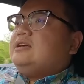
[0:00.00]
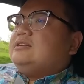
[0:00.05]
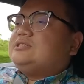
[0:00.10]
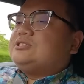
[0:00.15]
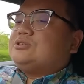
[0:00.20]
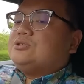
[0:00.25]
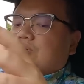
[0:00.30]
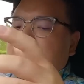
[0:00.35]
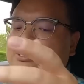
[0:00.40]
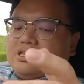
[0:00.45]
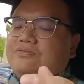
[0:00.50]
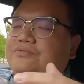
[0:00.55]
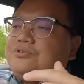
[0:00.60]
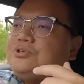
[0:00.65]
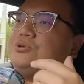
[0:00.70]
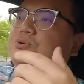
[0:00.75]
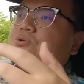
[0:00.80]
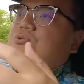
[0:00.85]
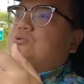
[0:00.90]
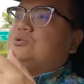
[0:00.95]
So if
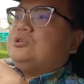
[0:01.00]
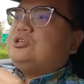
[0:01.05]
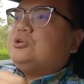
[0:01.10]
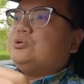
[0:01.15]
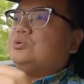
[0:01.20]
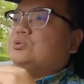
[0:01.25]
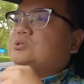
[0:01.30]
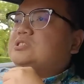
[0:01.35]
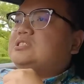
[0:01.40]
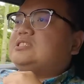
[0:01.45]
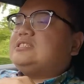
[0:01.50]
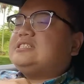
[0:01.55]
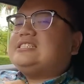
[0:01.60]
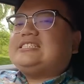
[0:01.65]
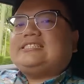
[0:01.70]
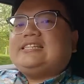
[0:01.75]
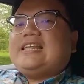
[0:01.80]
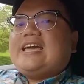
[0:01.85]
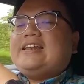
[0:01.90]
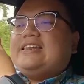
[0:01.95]
you use
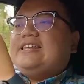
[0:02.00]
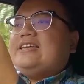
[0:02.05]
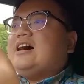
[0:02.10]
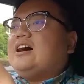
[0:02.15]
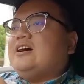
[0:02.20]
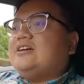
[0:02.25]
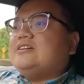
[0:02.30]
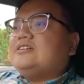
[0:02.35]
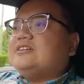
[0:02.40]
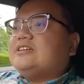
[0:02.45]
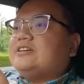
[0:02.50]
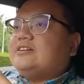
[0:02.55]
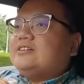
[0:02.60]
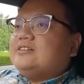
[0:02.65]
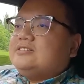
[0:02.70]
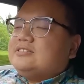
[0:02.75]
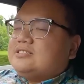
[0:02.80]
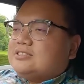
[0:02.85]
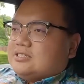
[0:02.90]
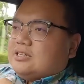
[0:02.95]
slightly higher
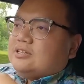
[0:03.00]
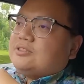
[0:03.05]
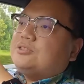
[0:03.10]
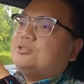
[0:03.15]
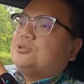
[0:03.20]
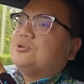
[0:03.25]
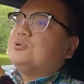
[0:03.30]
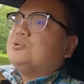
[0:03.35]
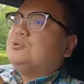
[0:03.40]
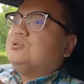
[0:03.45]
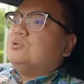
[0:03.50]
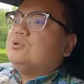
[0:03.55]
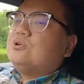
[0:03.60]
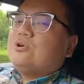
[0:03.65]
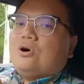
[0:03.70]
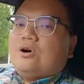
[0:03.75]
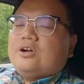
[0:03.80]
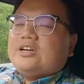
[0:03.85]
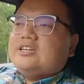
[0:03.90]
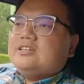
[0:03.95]
gears through
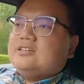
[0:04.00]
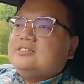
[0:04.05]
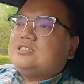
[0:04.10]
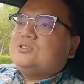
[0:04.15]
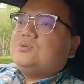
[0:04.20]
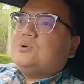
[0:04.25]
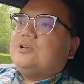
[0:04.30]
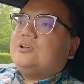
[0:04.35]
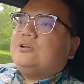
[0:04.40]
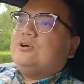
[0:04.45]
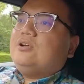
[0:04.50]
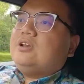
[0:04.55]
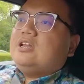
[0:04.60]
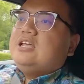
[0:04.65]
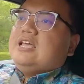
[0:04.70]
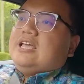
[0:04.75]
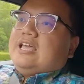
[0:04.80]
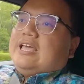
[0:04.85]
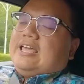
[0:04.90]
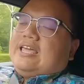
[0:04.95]
corners and whatnot,
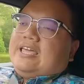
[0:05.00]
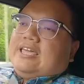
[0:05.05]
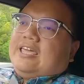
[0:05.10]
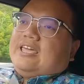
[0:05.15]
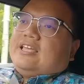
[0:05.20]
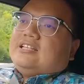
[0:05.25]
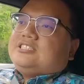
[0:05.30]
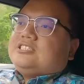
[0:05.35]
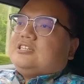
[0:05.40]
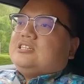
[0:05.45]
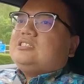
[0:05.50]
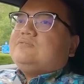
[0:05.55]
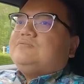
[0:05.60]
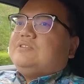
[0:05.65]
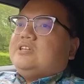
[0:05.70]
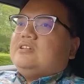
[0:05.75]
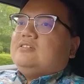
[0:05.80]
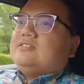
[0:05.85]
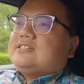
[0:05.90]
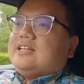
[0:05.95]
it just
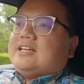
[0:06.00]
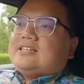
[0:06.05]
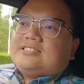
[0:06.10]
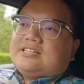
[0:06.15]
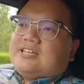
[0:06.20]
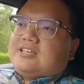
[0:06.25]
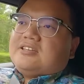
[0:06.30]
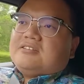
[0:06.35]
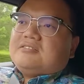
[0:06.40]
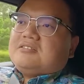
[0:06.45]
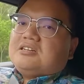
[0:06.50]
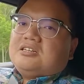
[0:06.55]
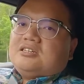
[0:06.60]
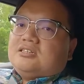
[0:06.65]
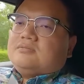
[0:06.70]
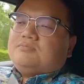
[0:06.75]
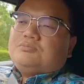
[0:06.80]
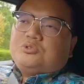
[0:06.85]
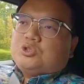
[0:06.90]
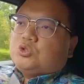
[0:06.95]
feels like, say,
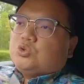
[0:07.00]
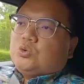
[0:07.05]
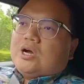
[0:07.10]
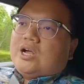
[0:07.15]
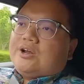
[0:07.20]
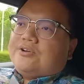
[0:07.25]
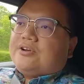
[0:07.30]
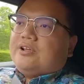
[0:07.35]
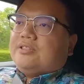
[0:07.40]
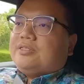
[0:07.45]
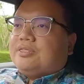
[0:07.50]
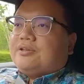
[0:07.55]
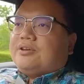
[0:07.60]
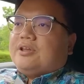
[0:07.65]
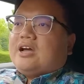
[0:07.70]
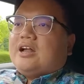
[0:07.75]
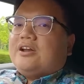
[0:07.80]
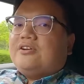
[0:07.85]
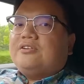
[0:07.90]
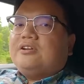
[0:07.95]
a 200,
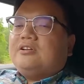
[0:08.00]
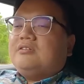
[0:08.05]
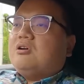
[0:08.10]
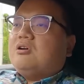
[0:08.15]
300